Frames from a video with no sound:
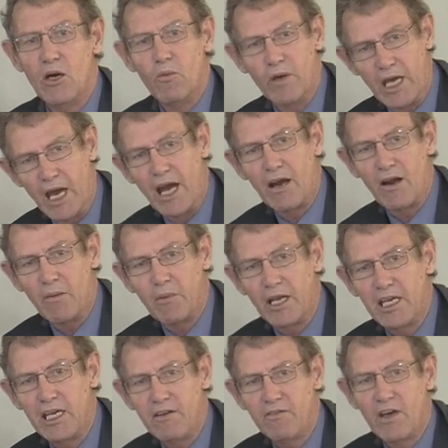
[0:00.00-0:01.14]
We are, I
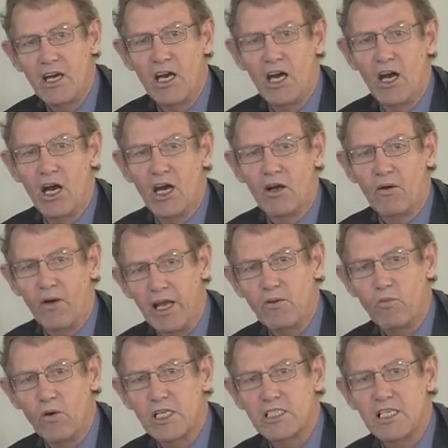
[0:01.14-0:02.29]
believe,
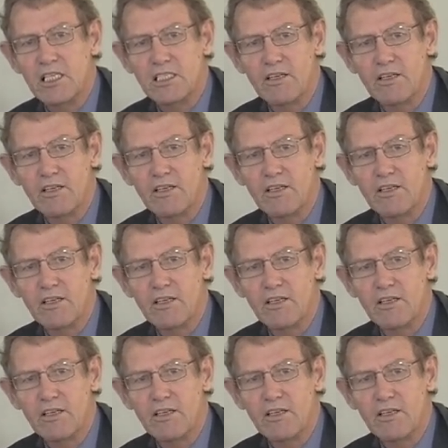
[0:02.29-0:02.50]
great Western